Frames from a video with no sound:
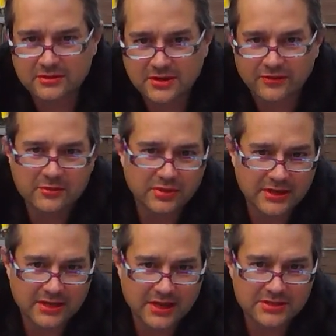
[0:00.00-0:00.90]
different
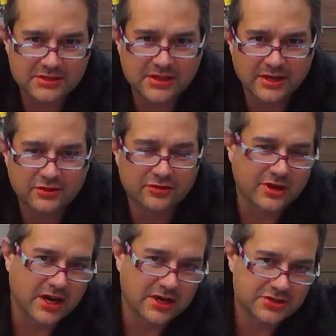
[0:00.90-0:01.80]
blending agents like
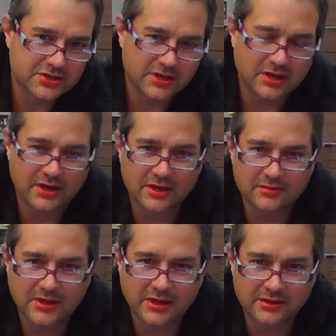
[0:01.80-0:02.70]
Grenache
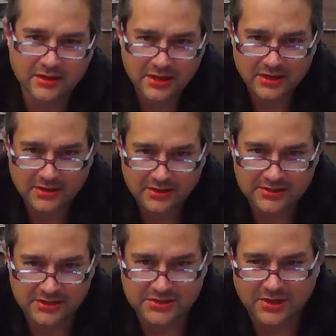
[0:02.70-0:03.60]
and
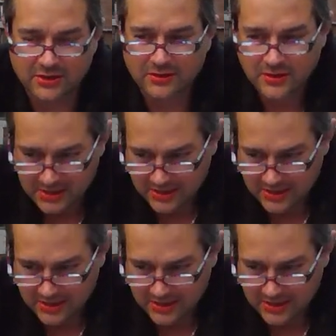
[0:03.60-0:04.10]
Cinsault